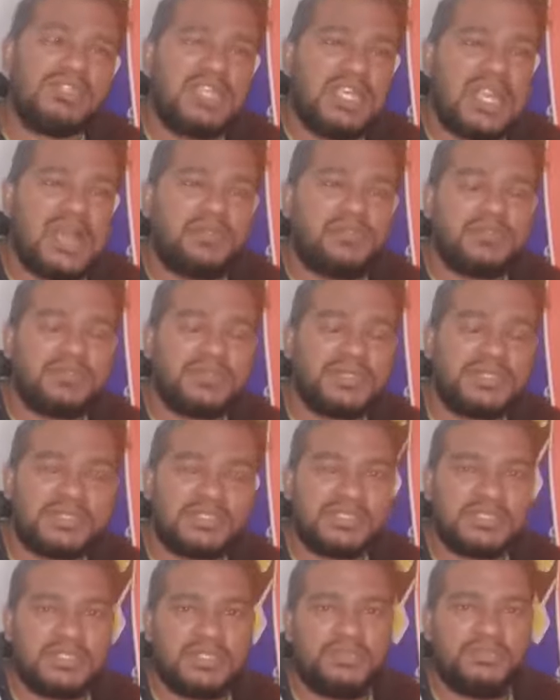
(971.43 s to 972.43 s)

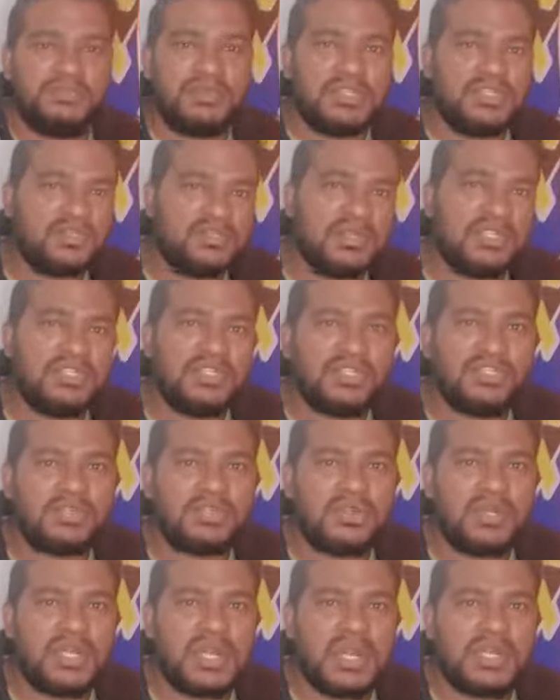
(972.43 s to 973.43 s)
gaps between the
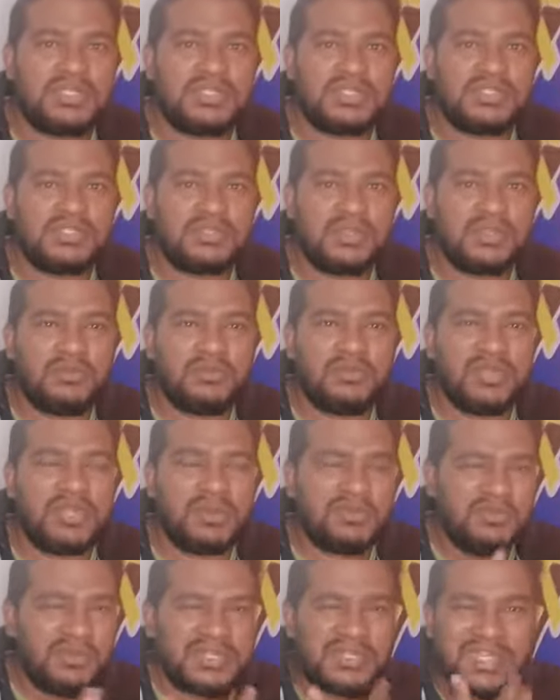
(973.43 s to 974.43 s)
two cars is going to be
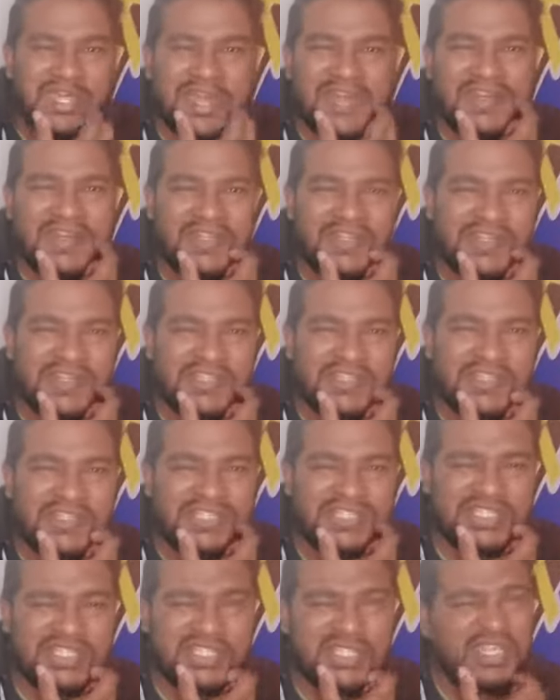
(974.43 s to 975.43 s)
a bit
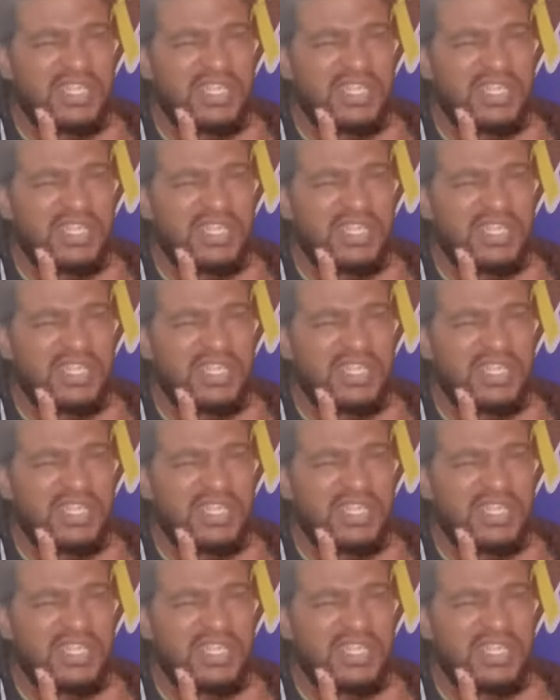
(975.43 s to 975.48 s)
unrealistic,